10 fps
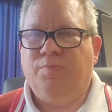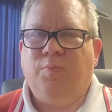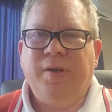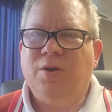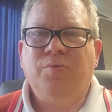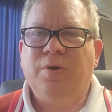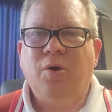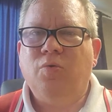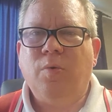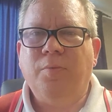We don't
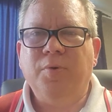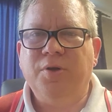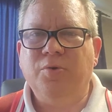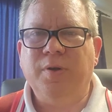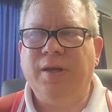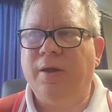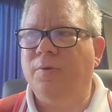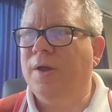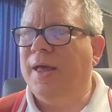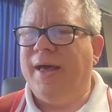know what we're doing now.